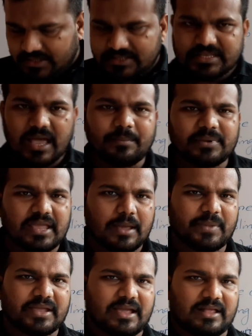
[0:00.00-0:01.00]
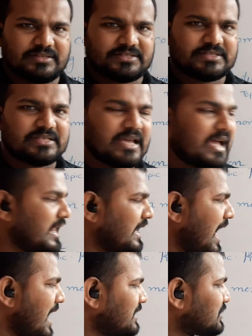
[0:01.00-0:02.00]
Some chemicals
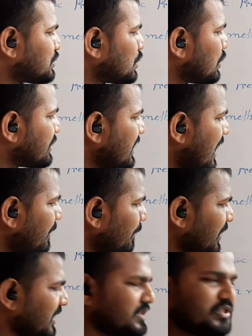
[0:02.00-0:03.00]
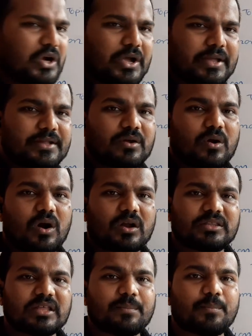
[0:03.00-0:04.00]
like sodium benzoate
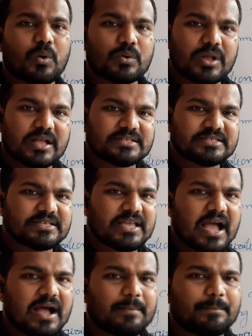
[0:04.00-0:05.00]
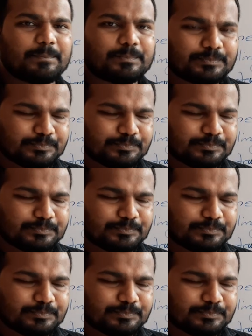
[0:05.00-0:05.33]
or the potassium